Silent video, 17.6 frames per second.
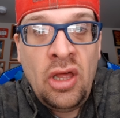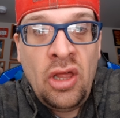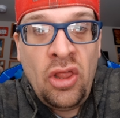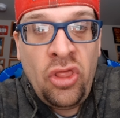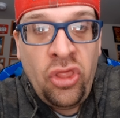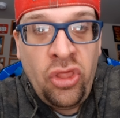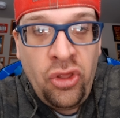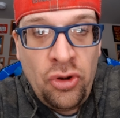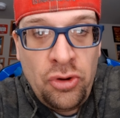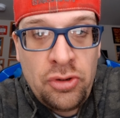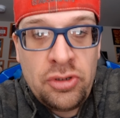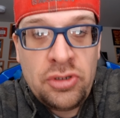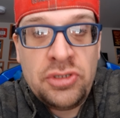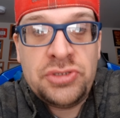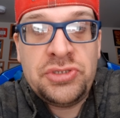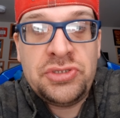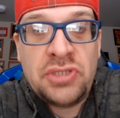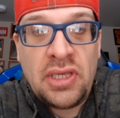
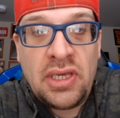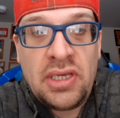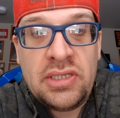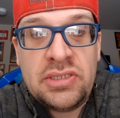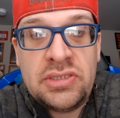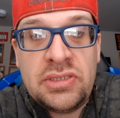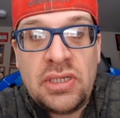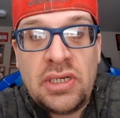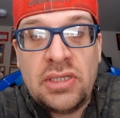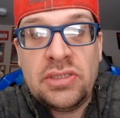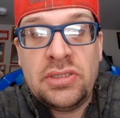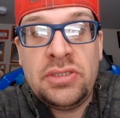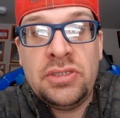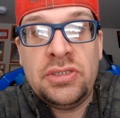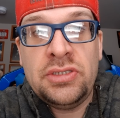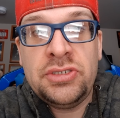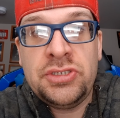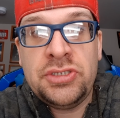Thursday's
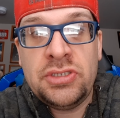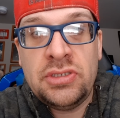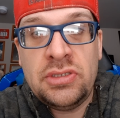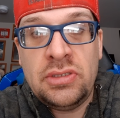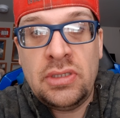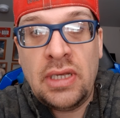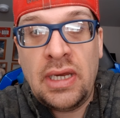edition?